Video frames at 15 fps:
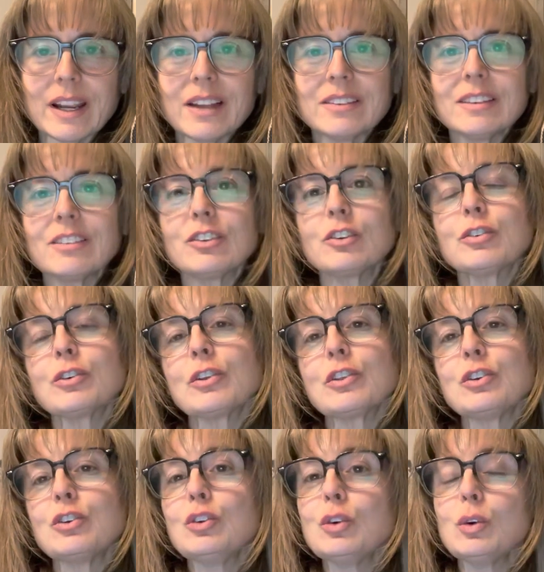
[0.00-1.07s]
and this is for
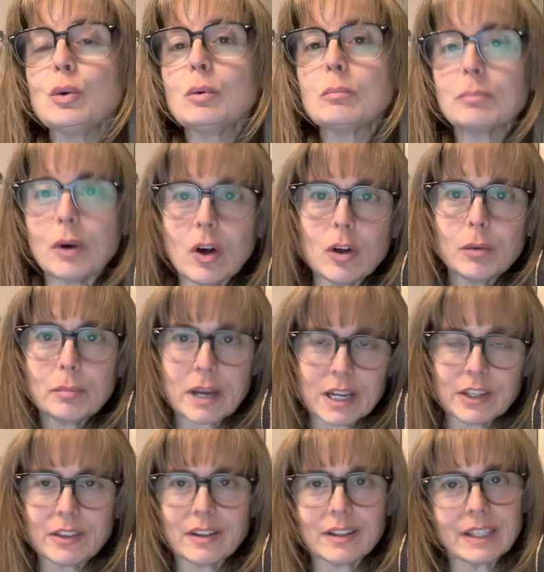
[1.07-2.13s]
the new Ball
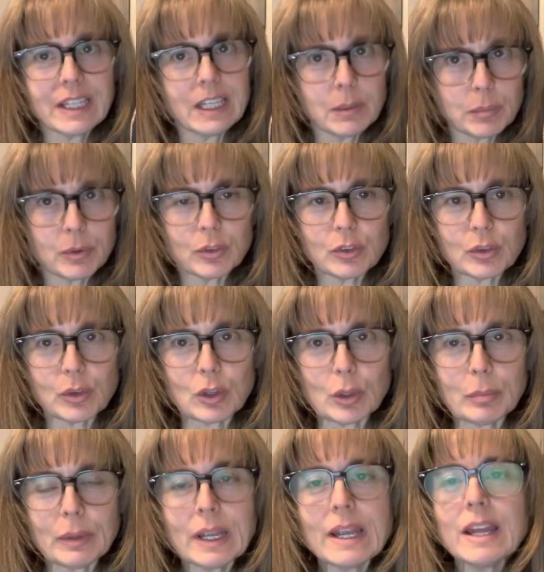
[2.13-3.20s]
Python Keepers
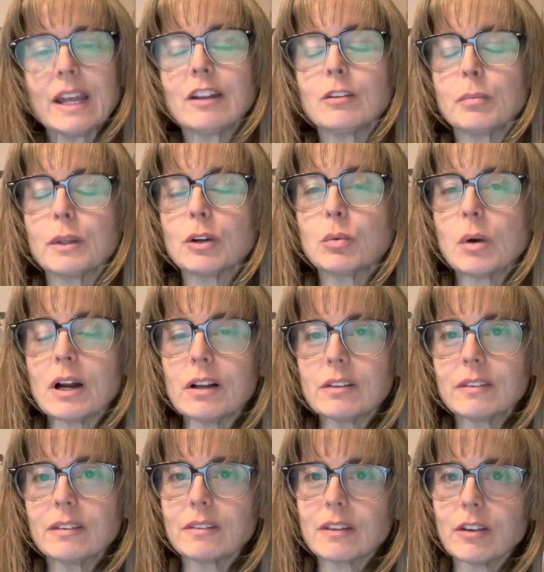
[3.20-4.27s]
group. It's been a while
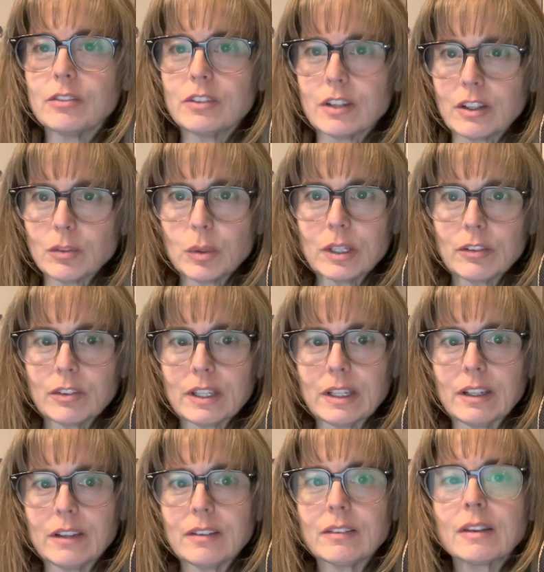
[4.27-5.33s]
since I've done one of
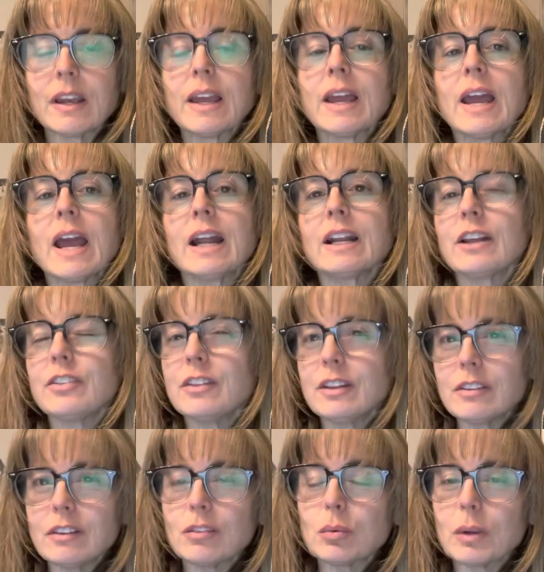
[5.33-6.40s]
these, and I
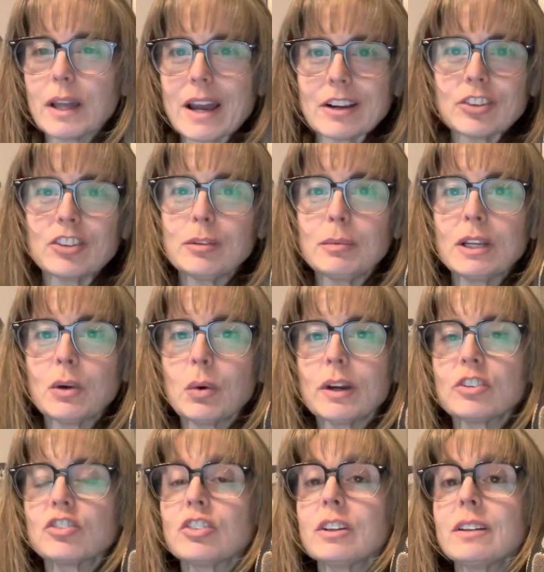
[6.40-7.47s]
think this will actually be
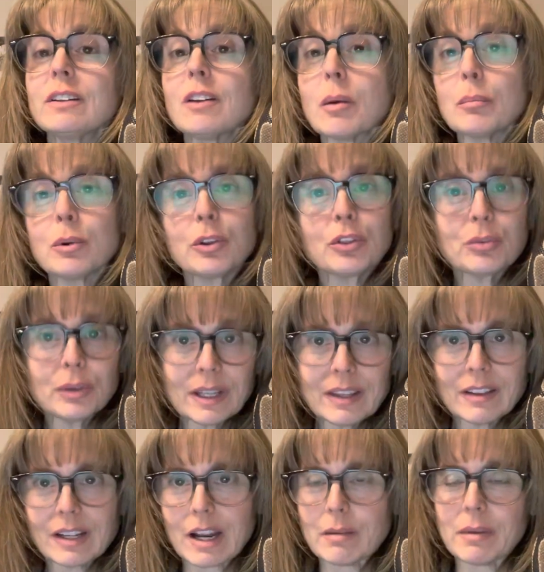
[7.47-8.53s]
question number 3
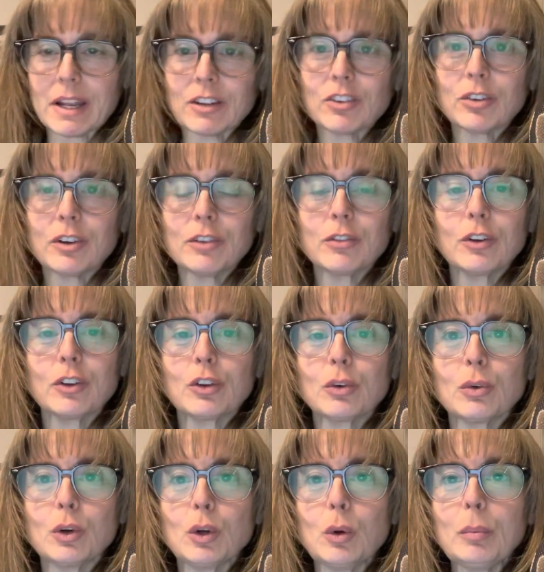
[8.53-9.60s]
that I'm answering for the
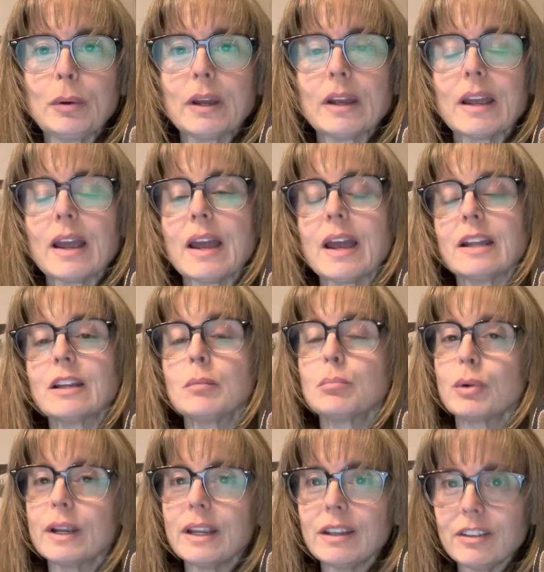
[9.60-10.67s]
group, and I'm
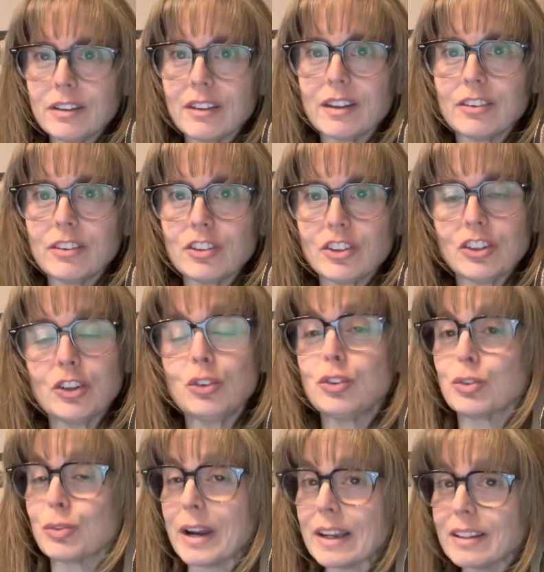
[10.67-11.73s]
bringing this to you
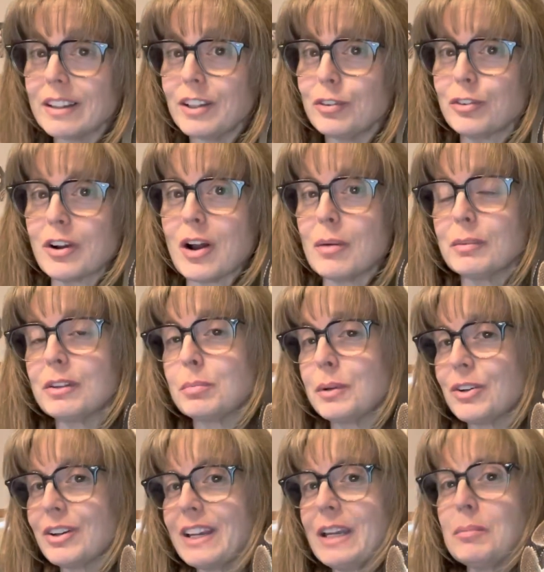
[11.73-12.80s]
directly from
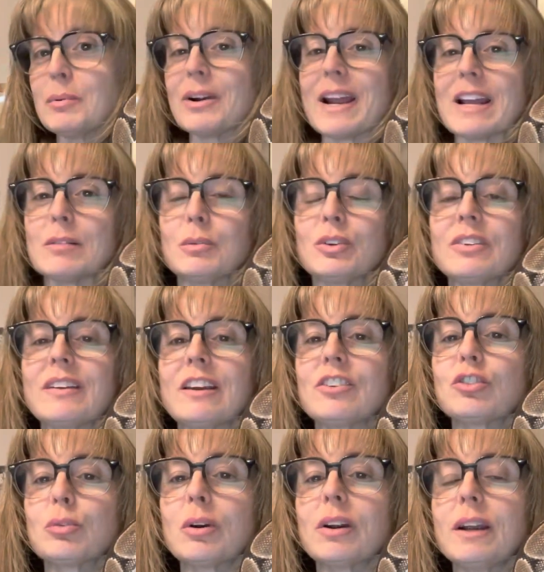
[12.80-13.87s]
Spirit Keeper Animal
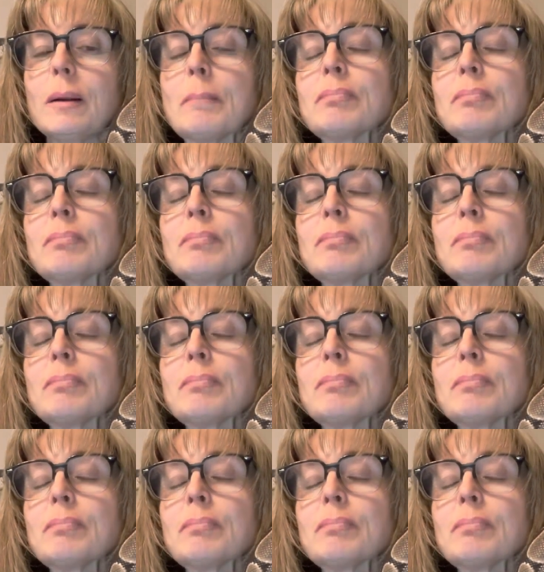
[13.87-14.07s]
Sanctuary